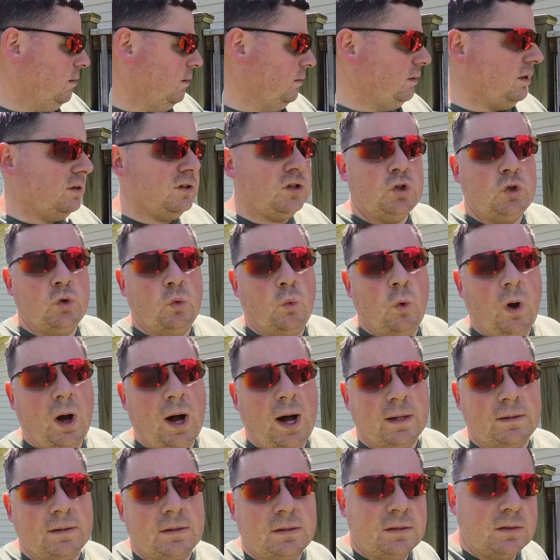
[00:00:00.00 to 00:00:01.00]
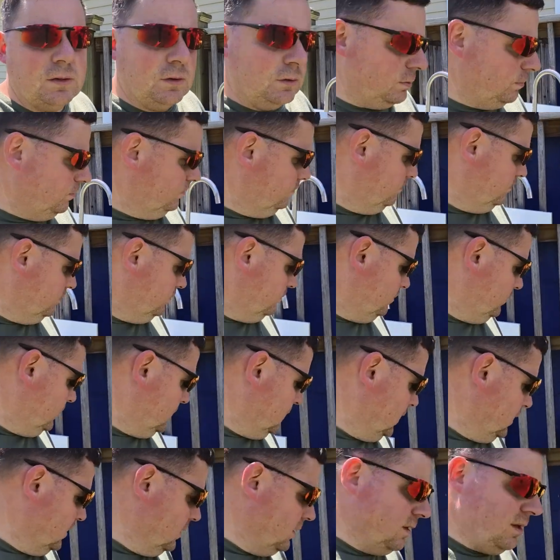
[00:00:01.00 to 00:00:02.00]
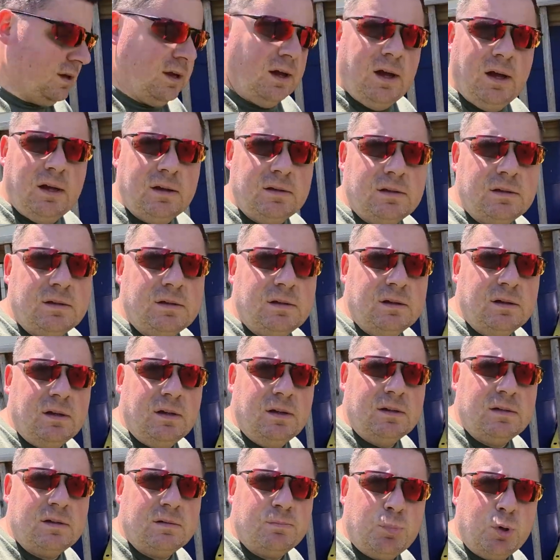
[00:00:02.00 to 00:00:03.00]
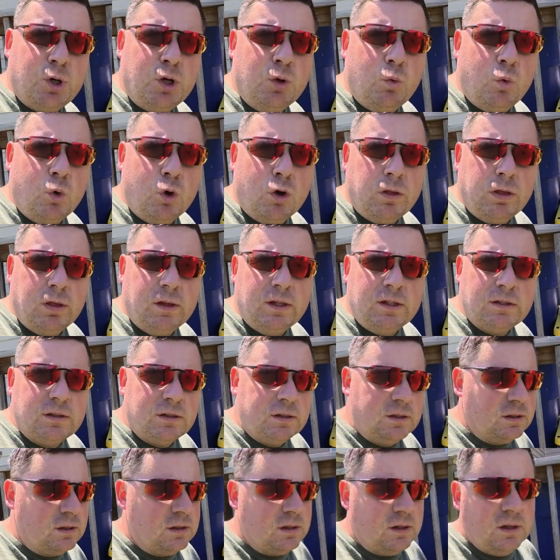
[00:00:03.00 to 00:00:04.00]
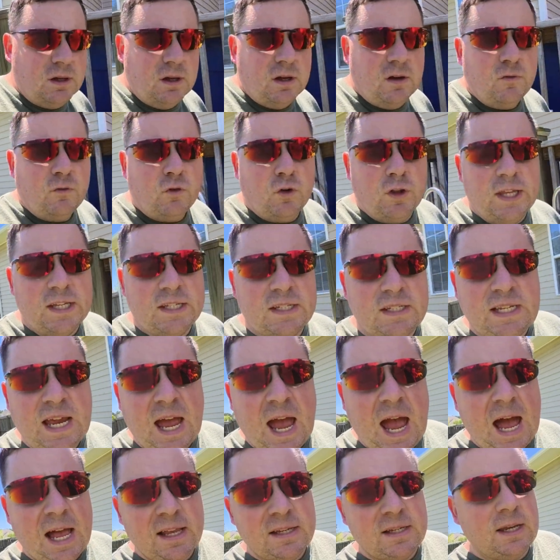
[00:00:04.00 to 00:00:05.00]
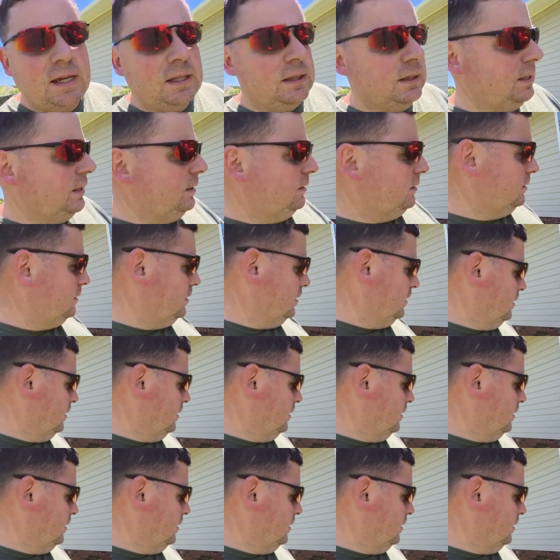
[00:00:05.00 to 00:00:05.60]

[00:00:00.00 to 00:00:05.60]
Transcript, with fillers: doesn't do watts, so it's, it's pretty worthless for this task, at least.